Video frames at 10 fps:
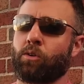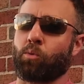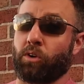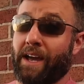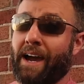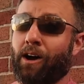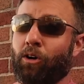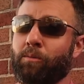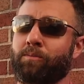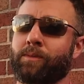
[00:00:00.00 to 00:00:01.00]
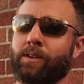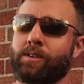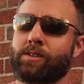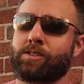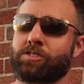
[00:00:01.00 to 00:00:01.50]
Well, now
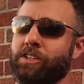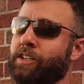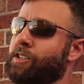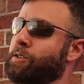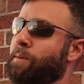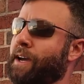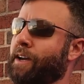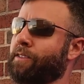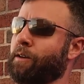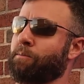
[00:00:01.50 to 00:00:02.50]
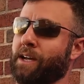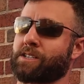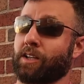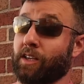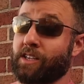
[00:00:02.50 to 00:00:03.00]
she needs a man that
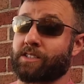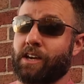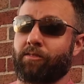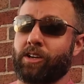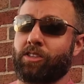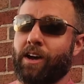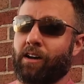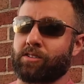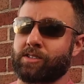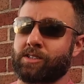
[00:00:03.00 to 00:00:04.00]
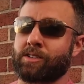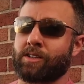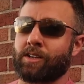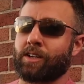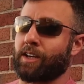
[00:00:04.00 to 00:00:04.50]
makes at least $70,000
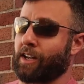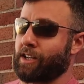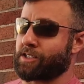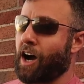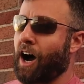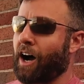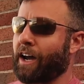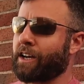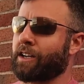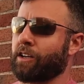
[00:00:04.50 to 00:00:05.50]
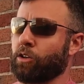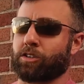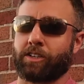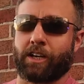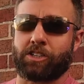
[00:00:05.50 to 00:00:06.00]
and is hot and
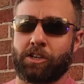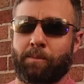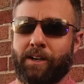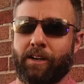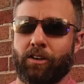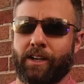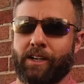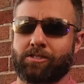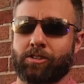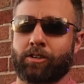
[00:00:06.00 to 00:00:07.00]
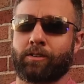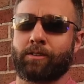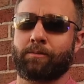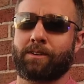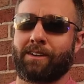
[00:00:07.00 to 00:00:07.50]
looks like a Chippendale dancer.
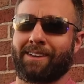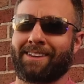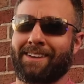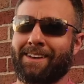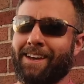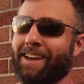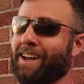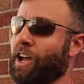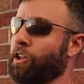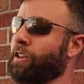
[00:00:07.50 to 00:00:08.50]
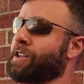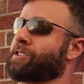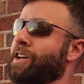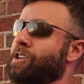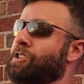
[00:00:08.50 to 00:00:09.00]
Then let's
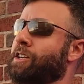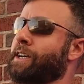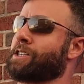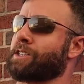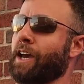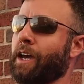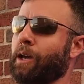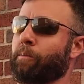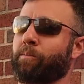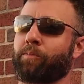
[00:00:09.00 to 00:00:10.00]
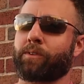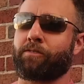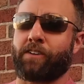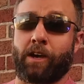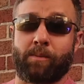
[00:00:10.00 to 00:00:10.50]
say she dates a
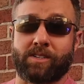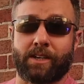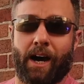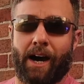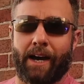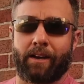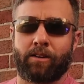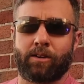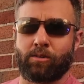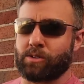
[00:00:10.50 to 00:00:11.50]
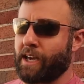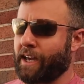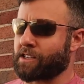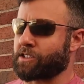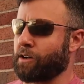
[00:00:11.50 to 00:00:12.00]
famous guy who's
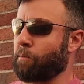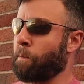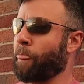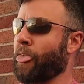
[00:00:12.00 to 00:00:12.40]
handsome.